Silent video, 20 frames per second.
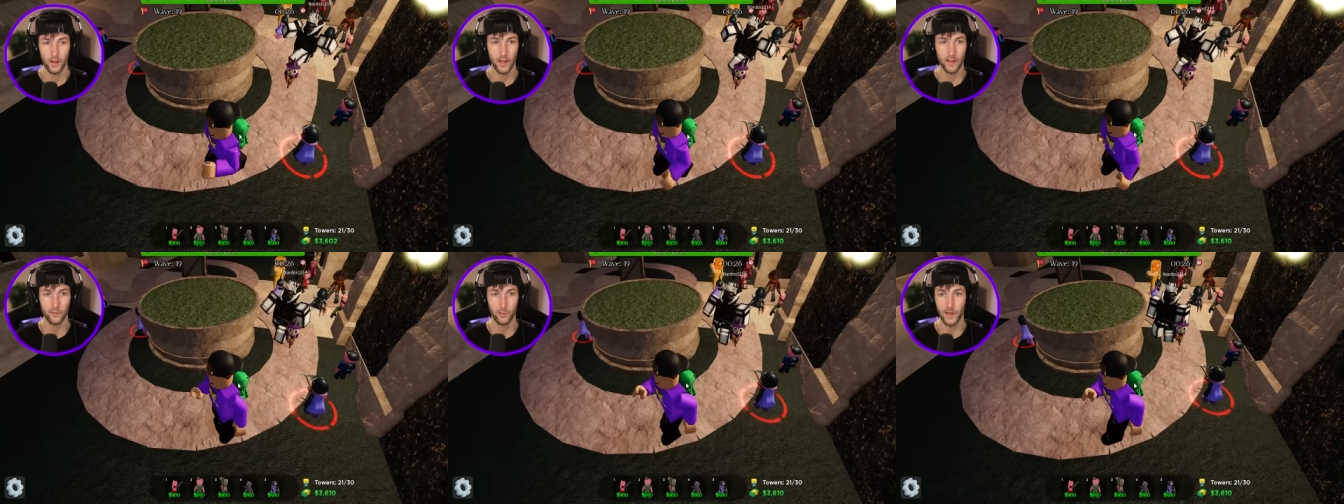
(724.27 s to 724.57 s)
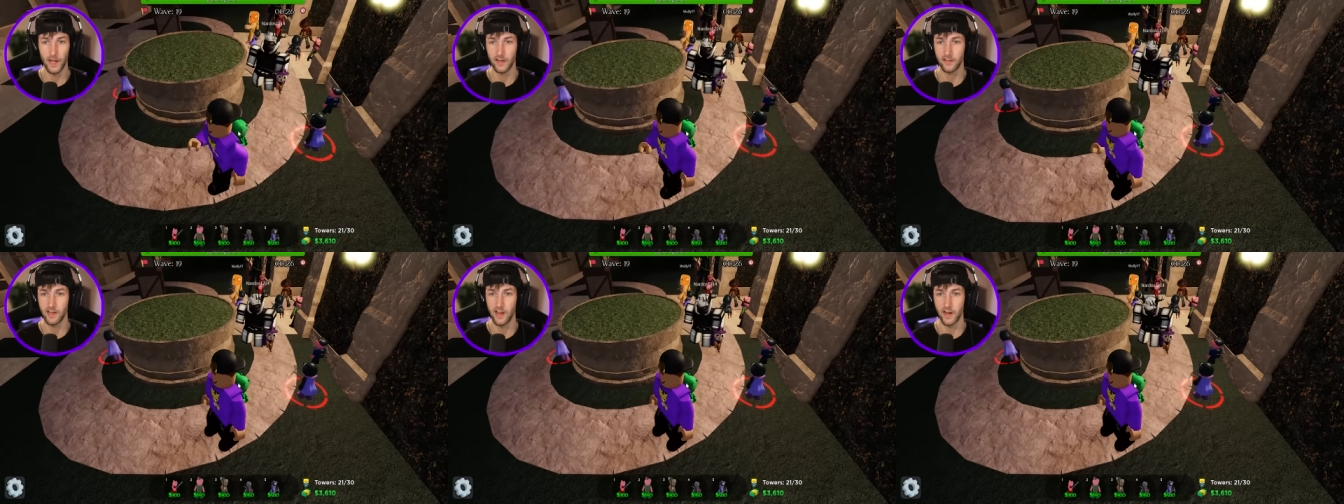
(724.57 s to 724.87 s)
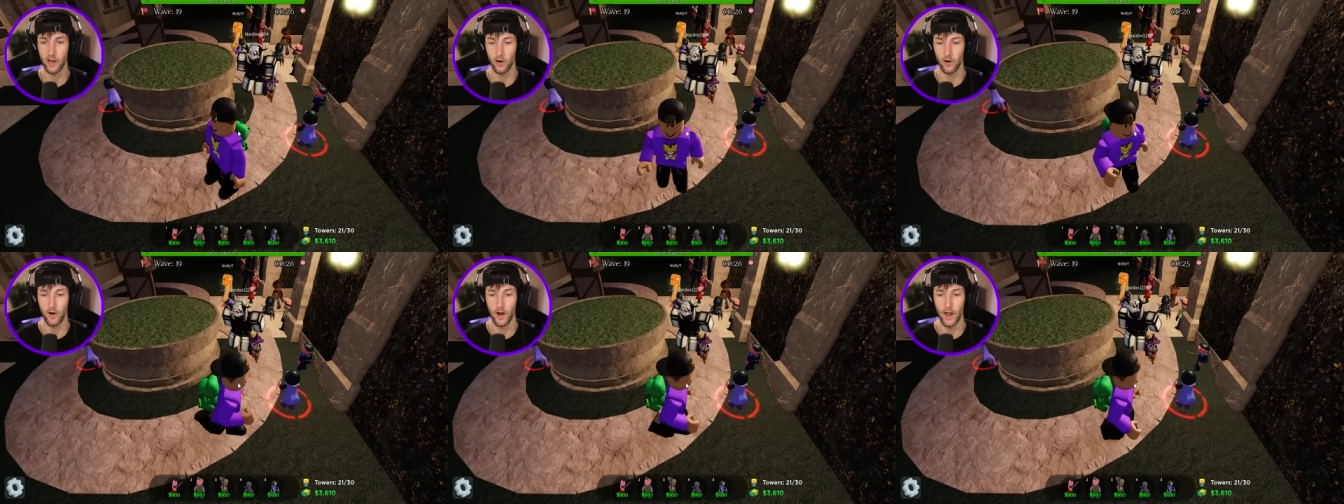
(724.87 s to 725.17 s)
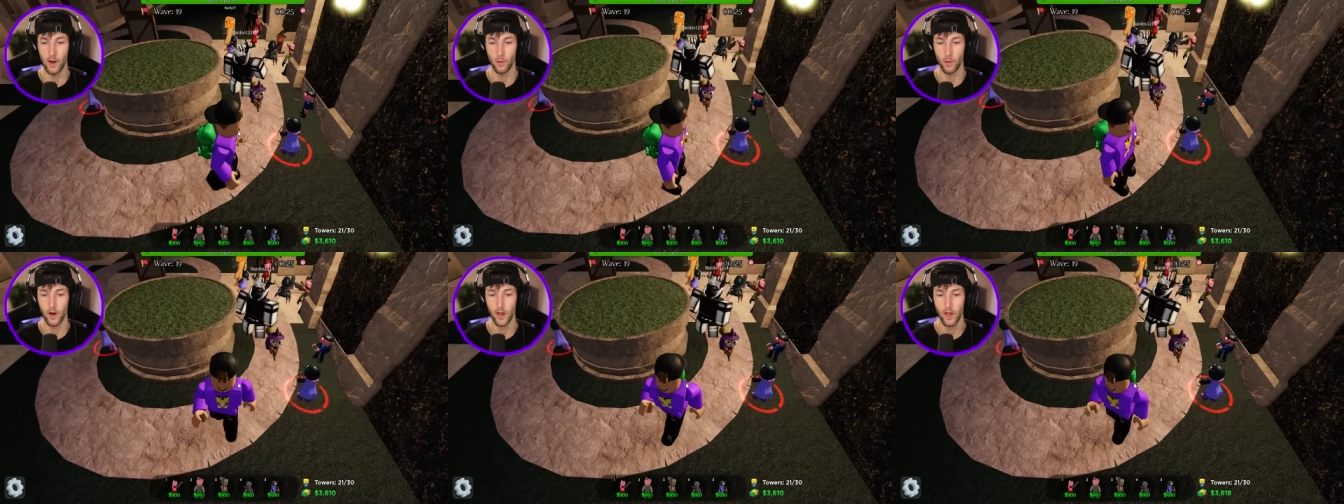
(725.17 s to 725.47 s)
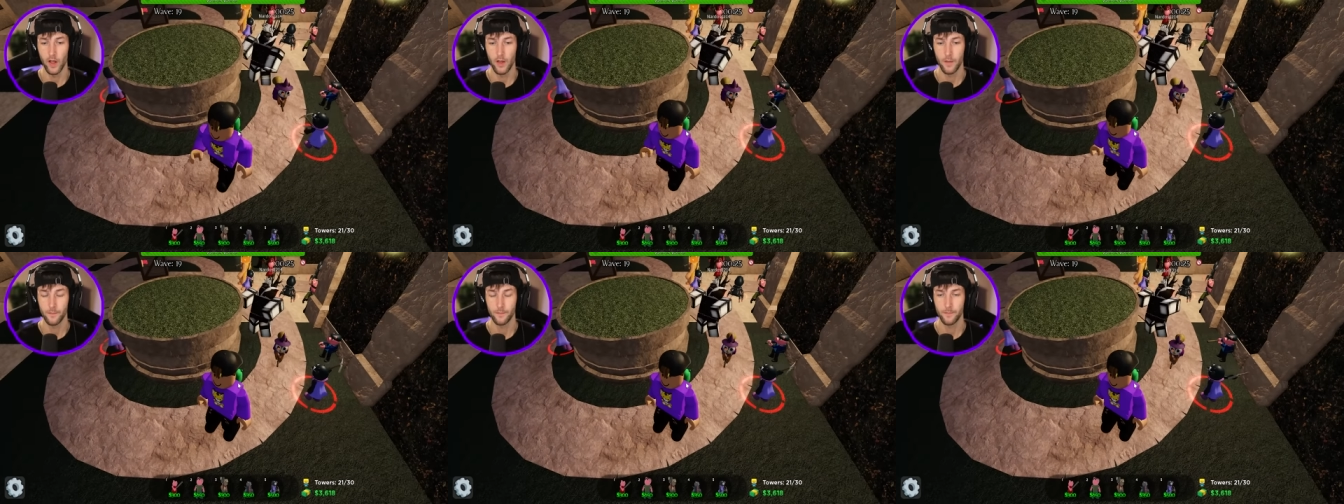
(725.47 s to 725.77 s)
Guys, we gotta take her out.
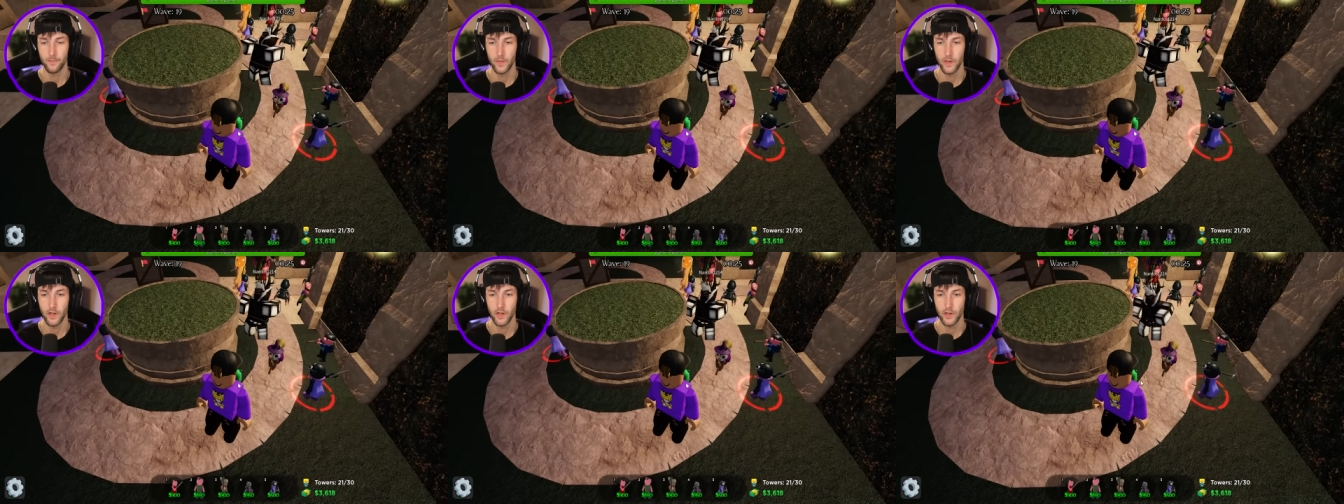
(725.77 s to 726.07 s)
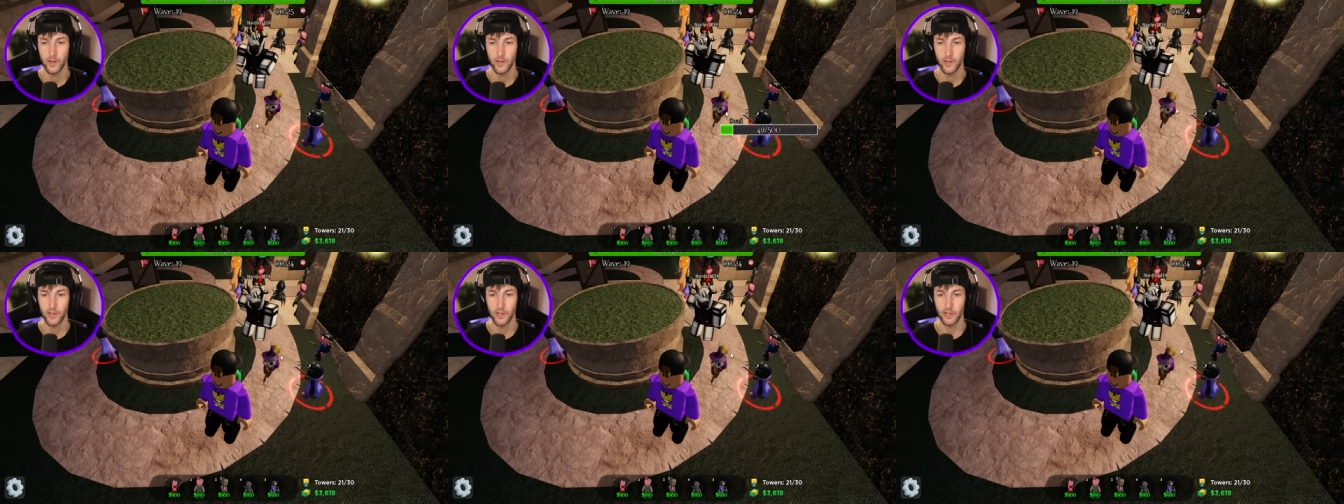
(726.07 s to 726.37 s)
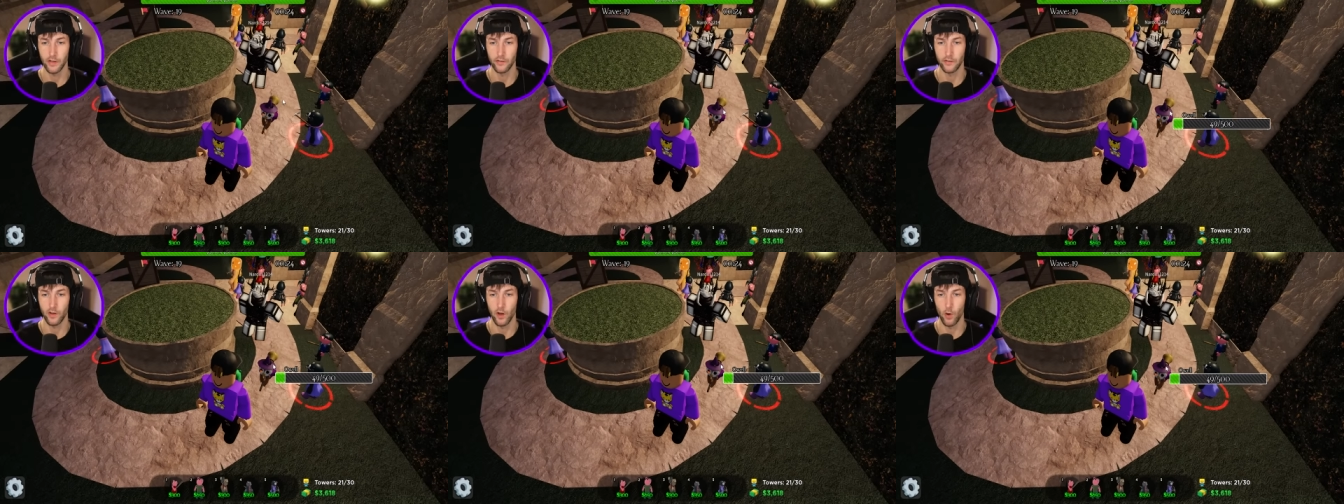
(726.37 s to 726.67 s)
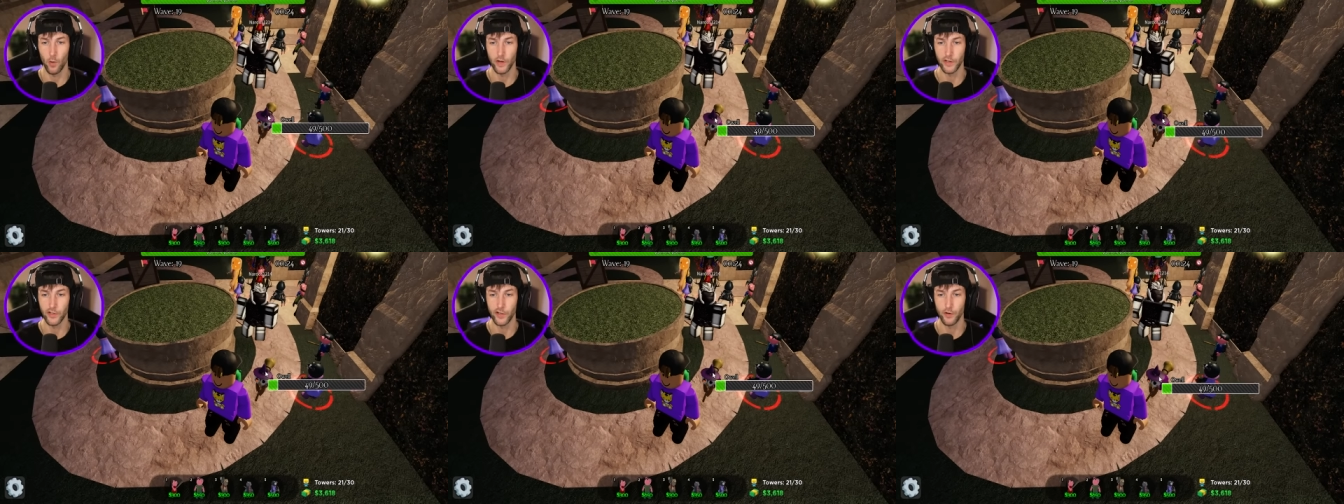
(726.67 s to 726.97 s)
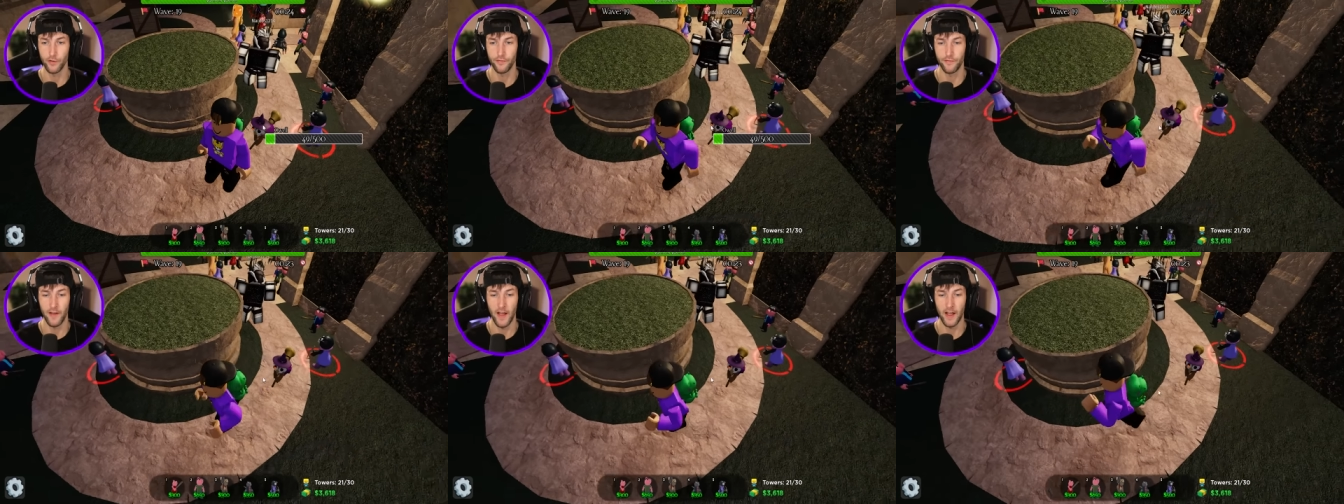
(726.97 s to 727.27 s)
She is going
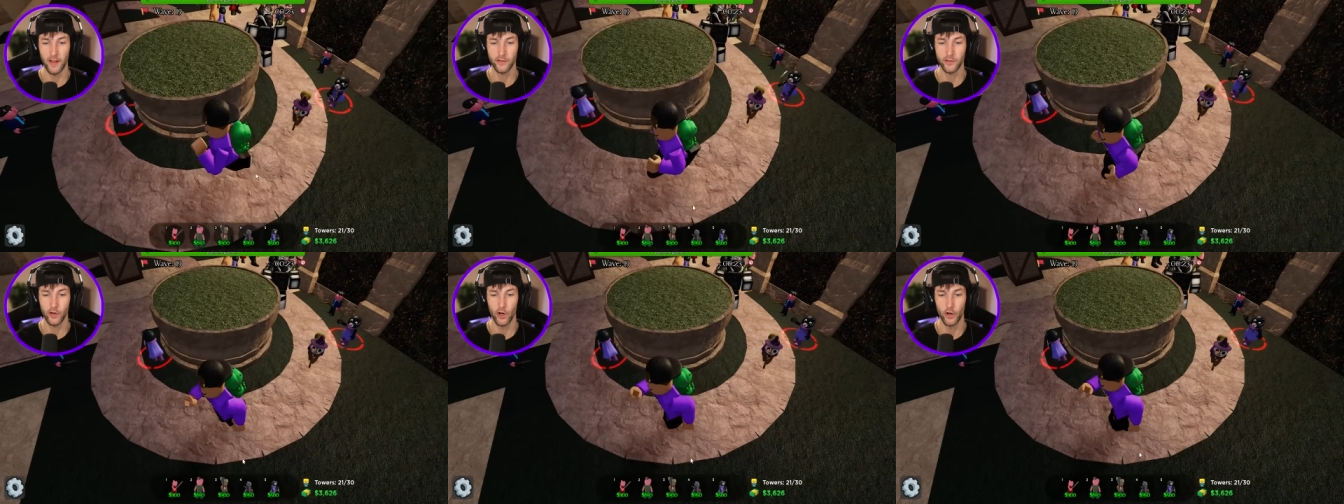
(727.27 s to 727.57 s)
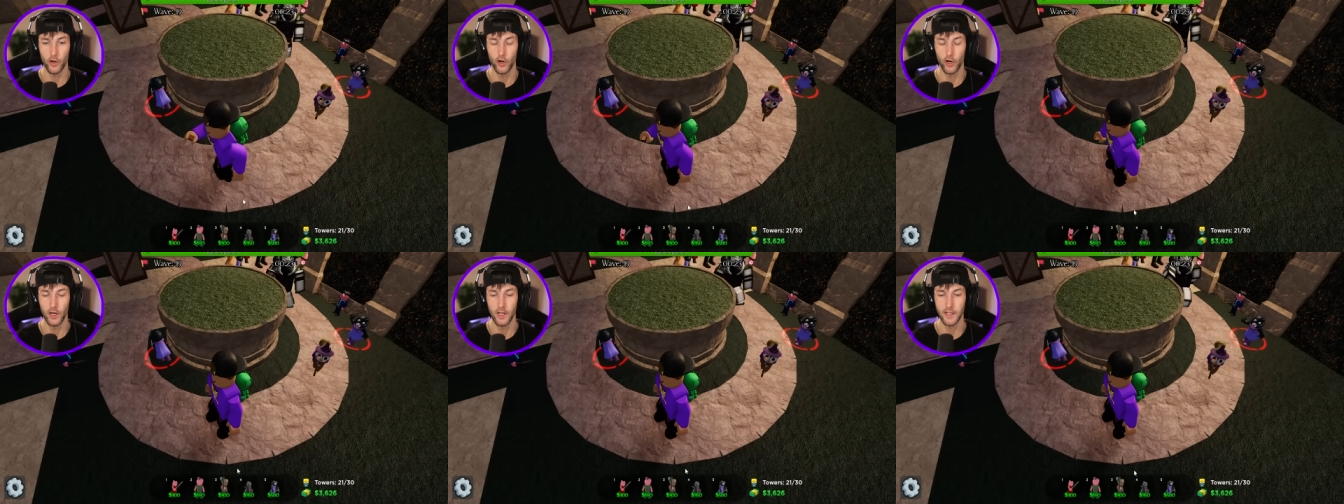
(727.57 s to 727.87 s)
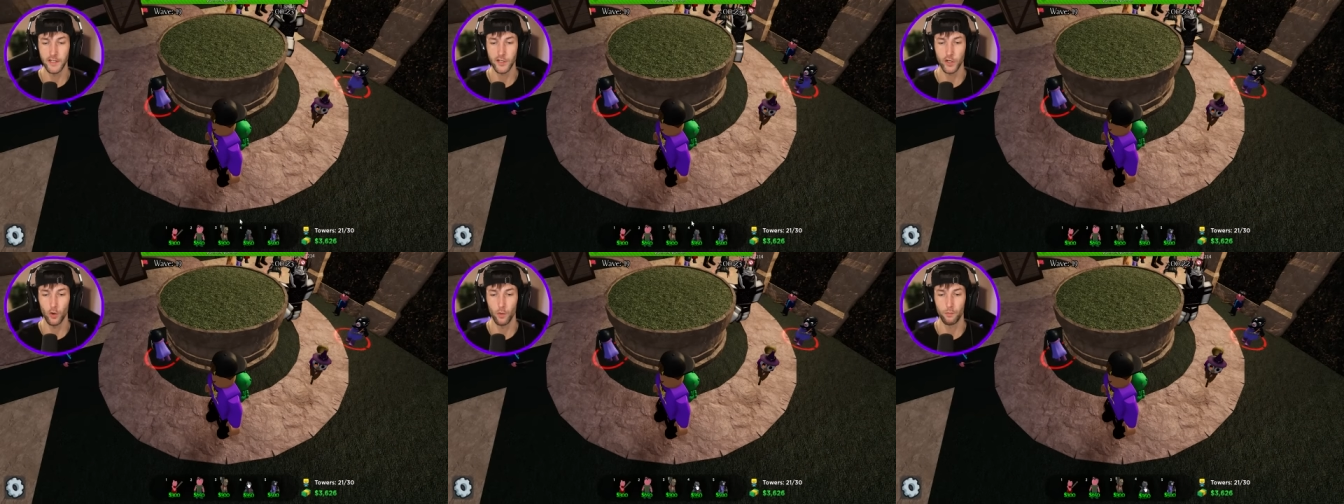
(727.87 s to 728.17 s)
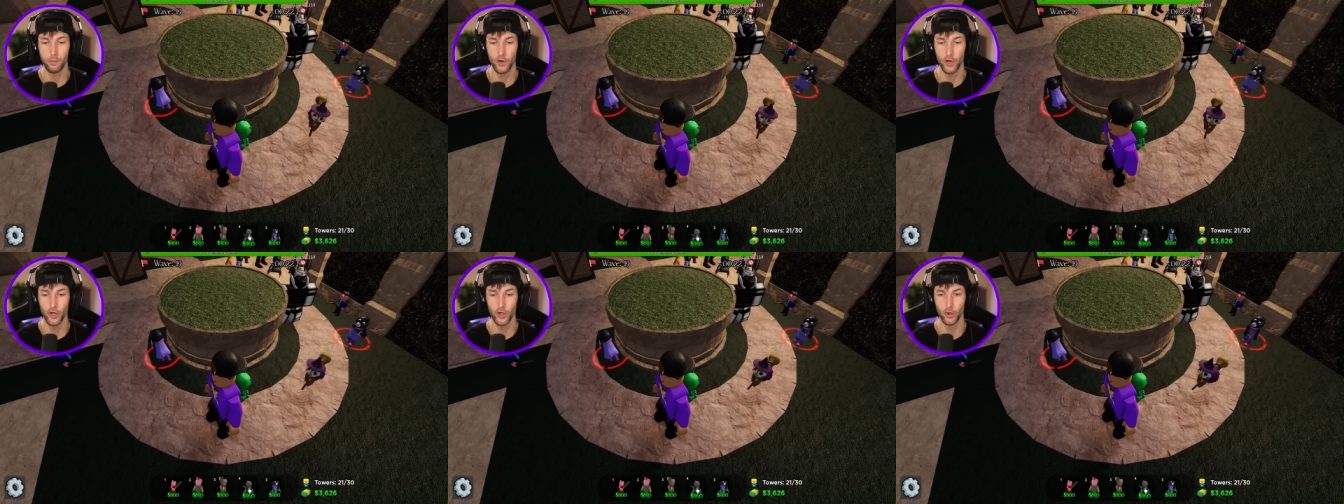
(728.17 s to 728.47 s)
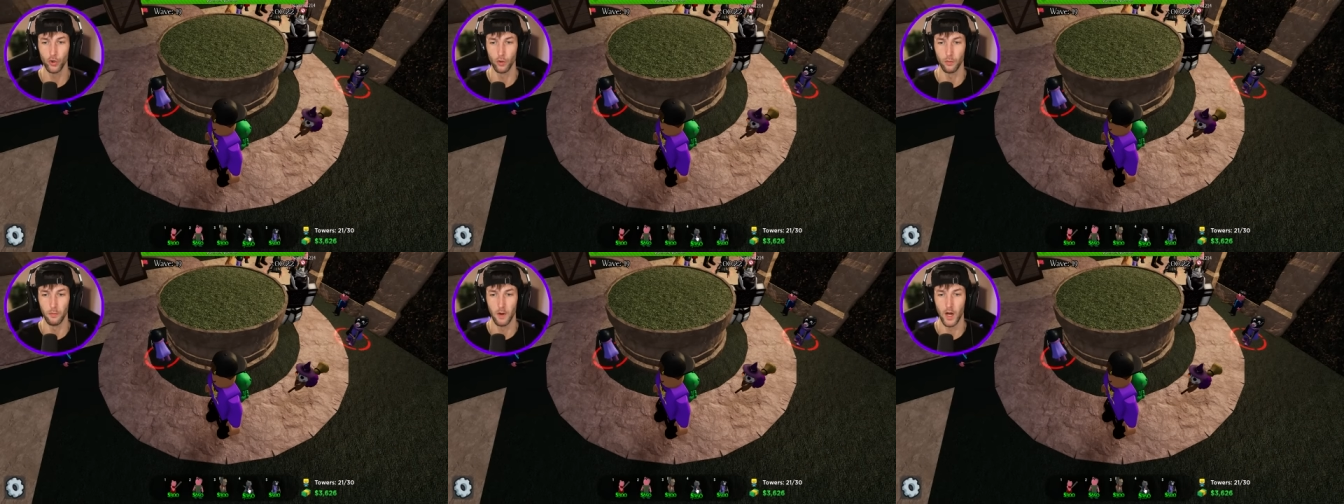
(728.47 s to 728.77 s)
too fast on her little
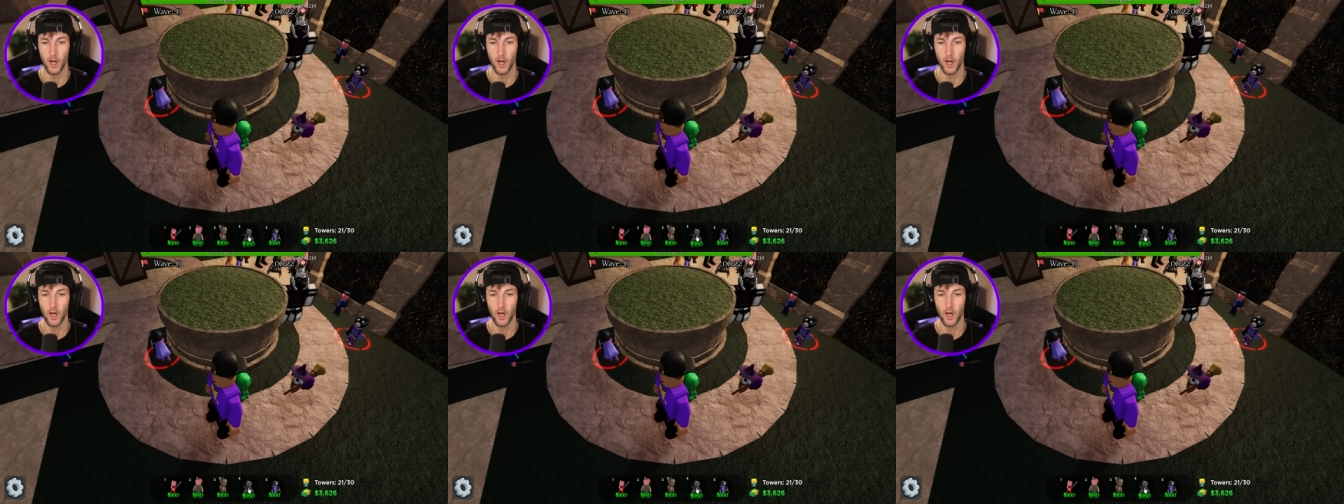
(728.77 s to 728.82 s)
broom.